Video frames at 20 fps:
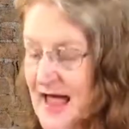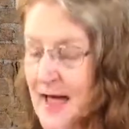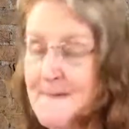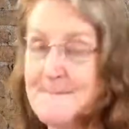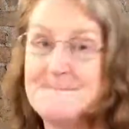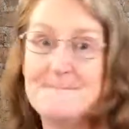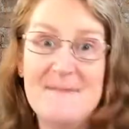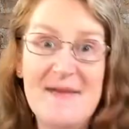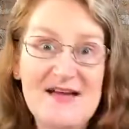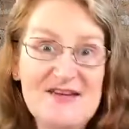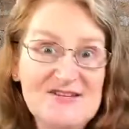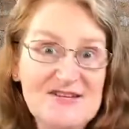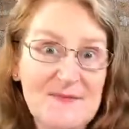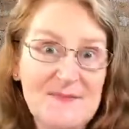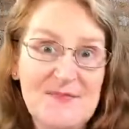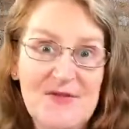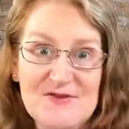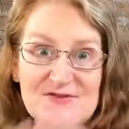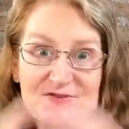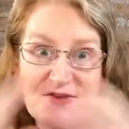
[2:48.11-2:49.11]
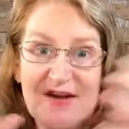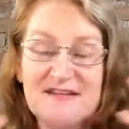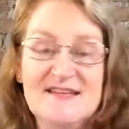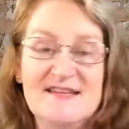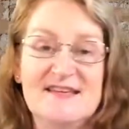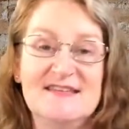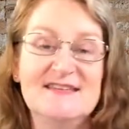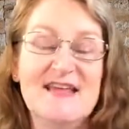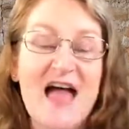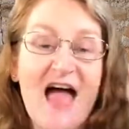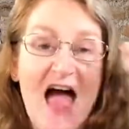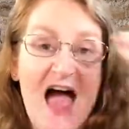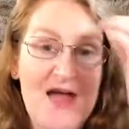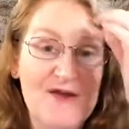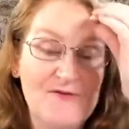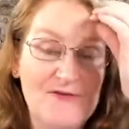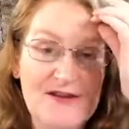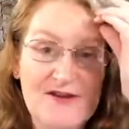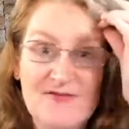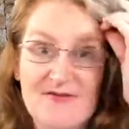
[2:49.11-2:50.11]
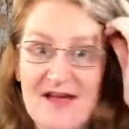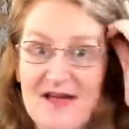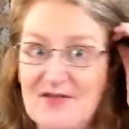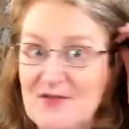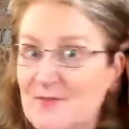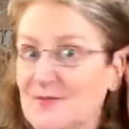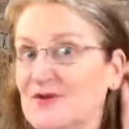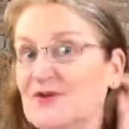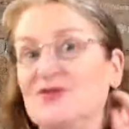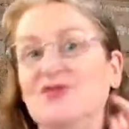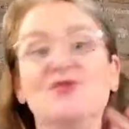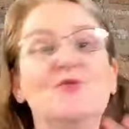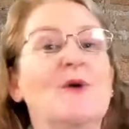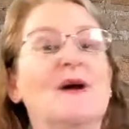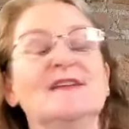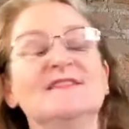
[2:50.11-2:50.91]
and mash up those ideas and recreate them in a new way.